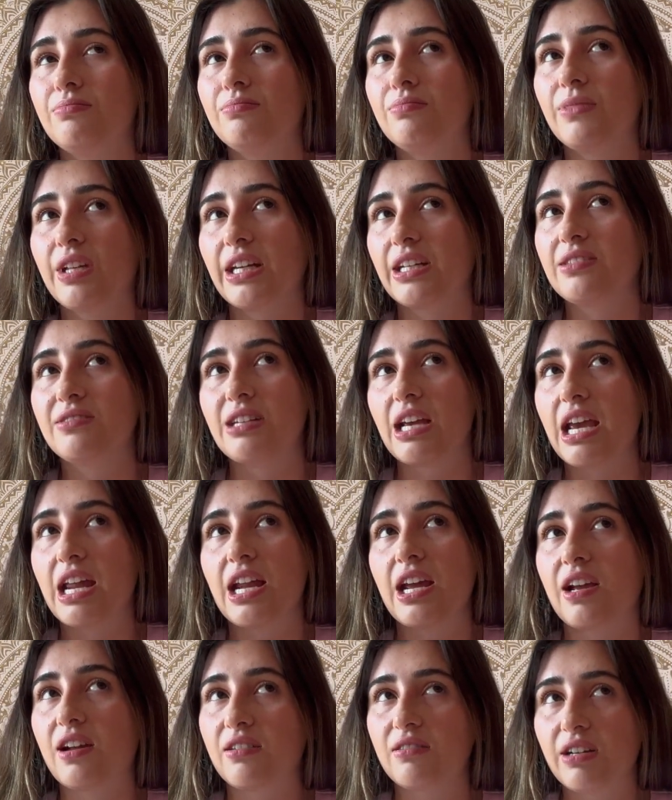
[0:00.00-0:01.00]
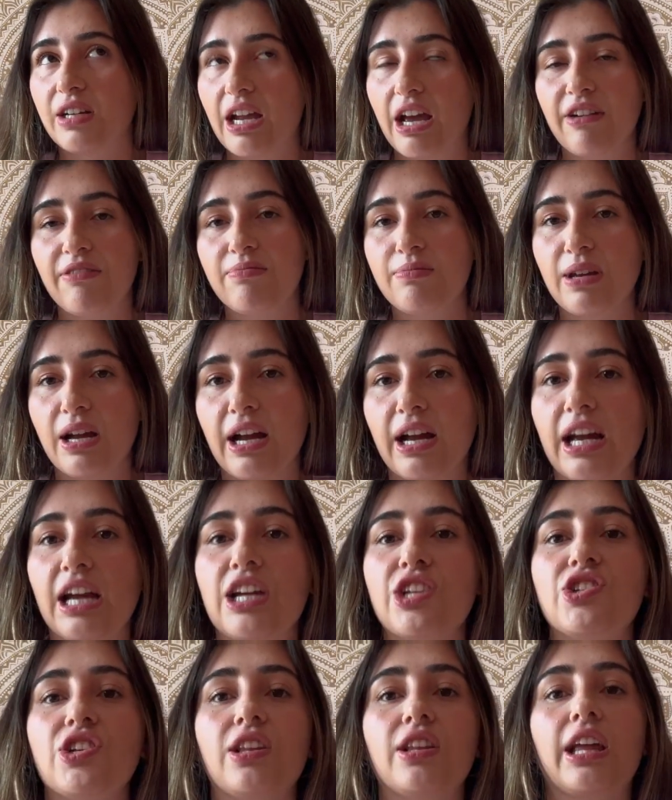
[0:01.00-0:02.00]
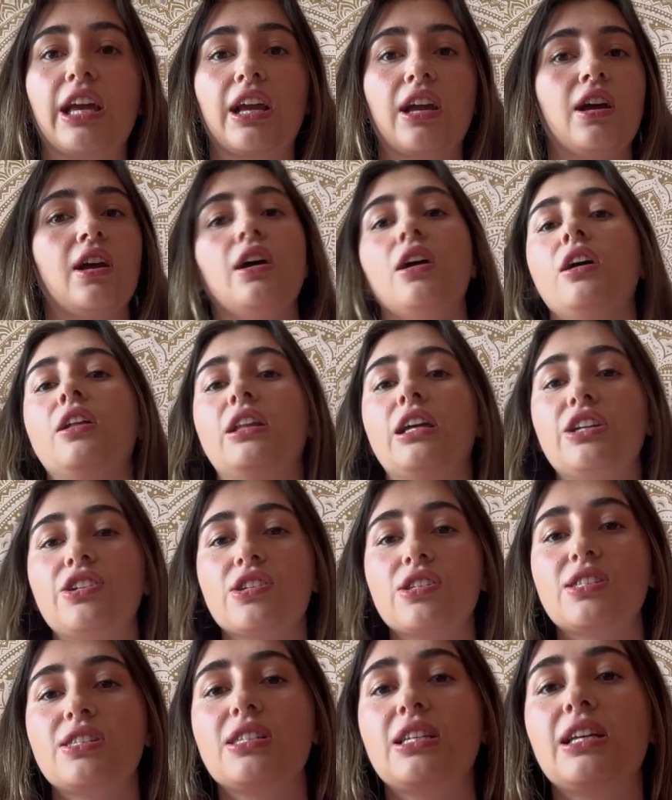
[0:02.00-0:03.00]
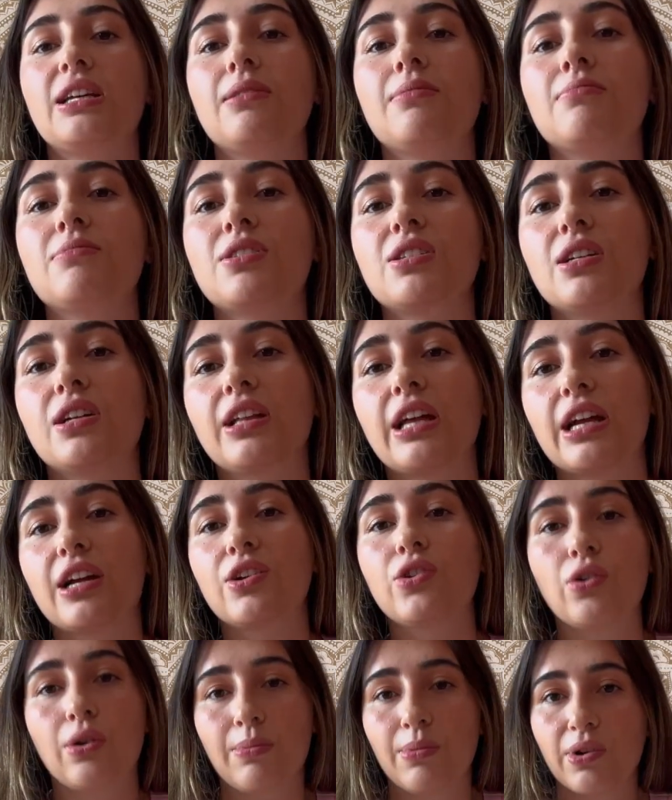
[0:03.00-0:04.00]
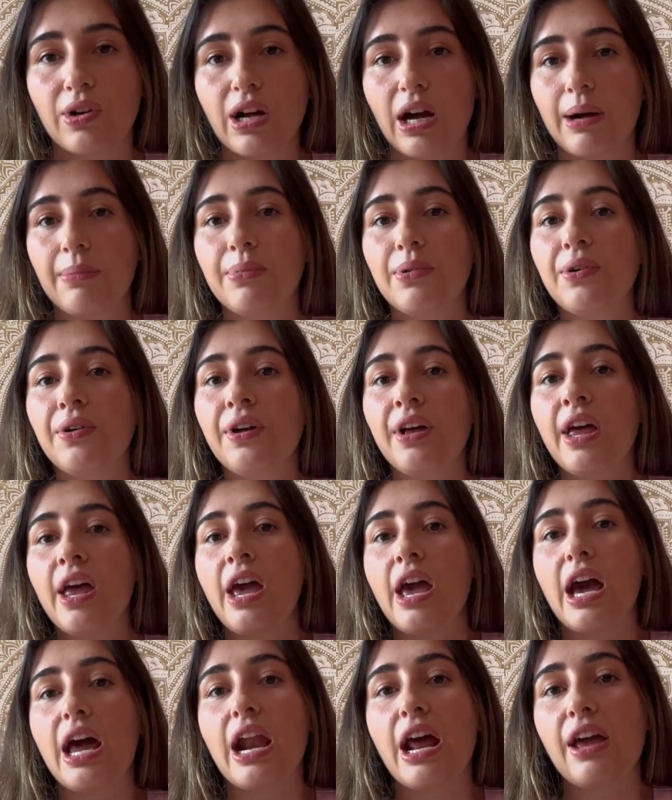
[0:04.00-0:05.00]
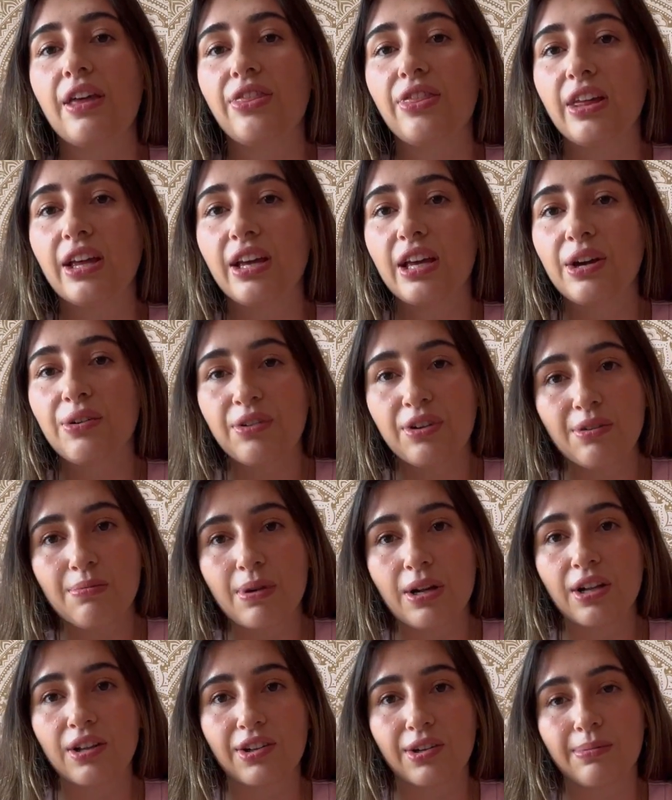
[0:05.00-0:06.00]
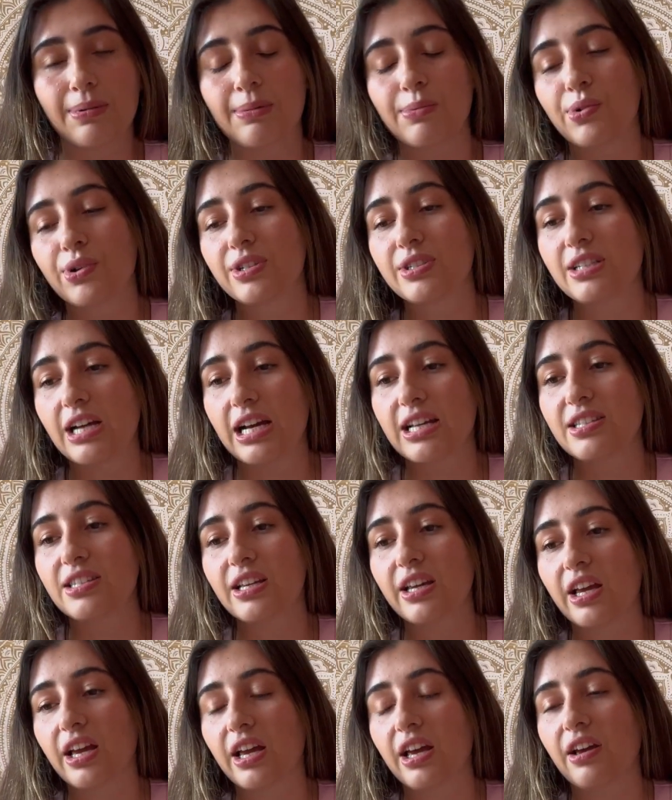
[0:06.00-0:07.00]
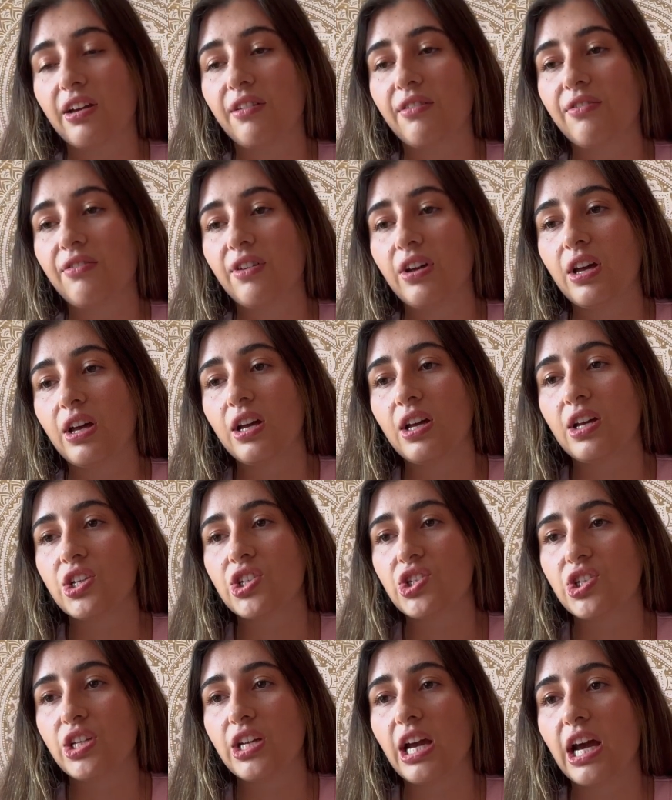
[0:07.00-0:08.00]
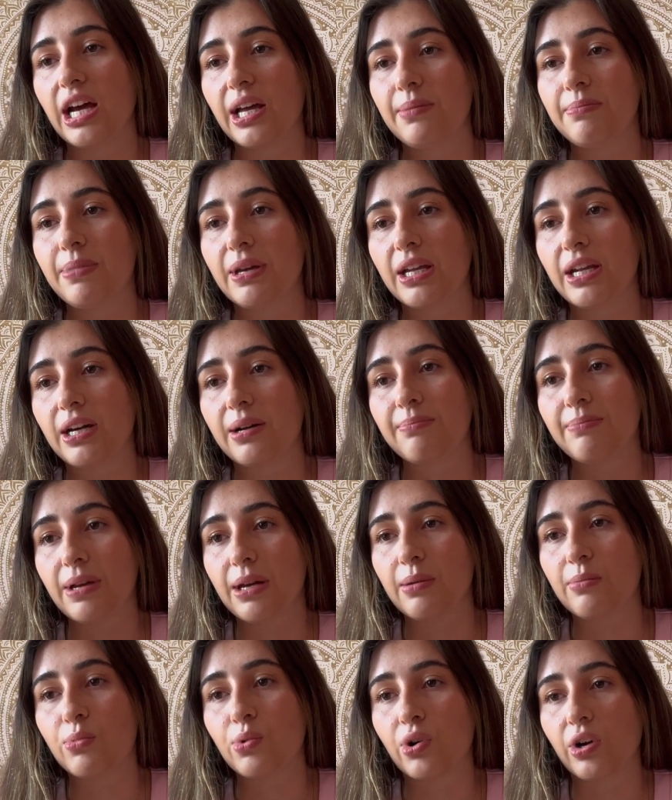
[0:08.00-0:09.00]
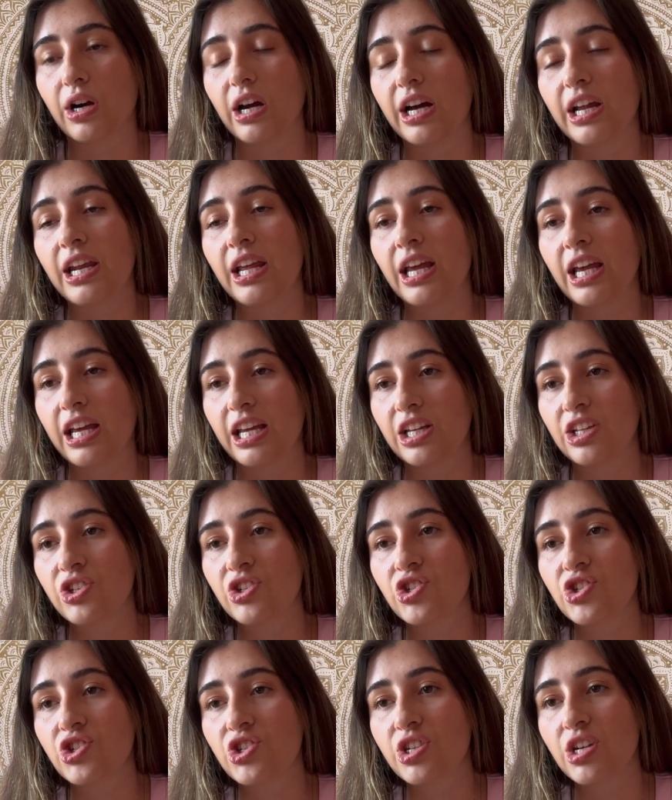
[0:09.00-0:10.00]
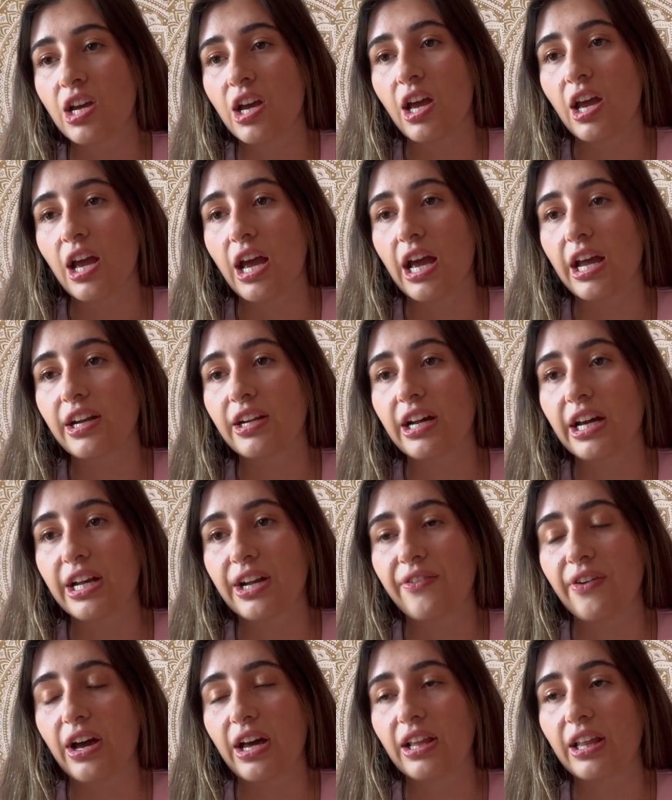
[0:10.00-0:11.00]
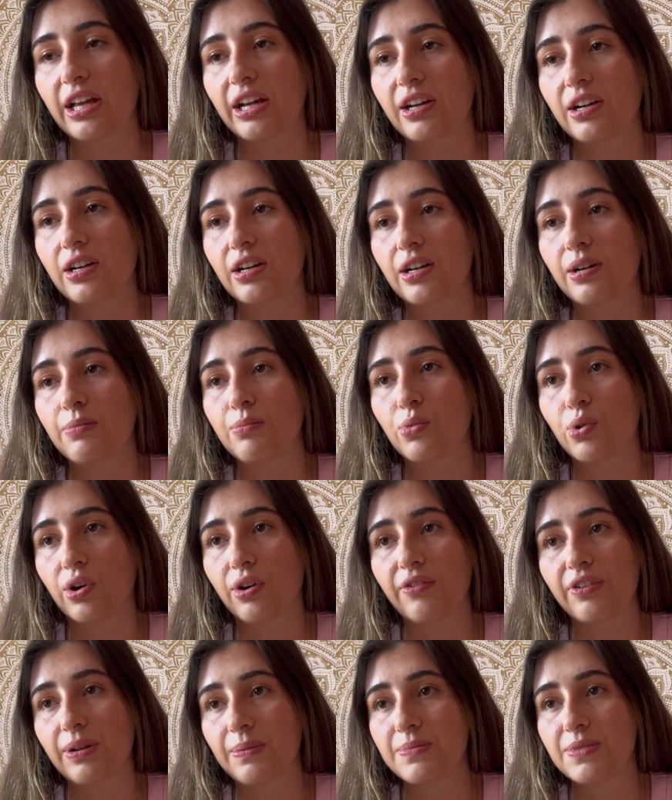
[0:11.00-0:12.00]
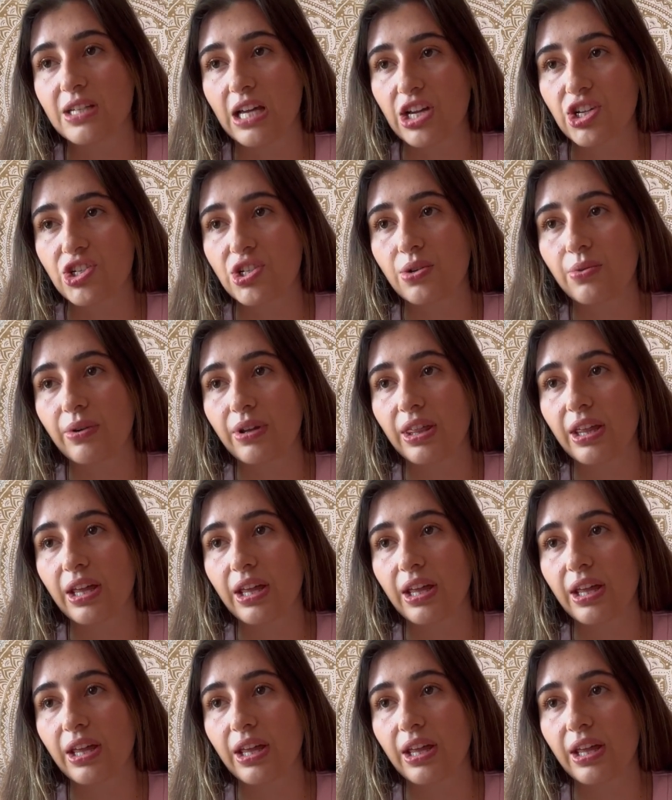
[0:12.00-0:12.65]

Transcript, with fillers: like dating an FBI agent, like they just seemed like a normal couple. And I think it would have been a little bit more enticing if she had been a bit more unhinged and kind of had like a more of an obsession with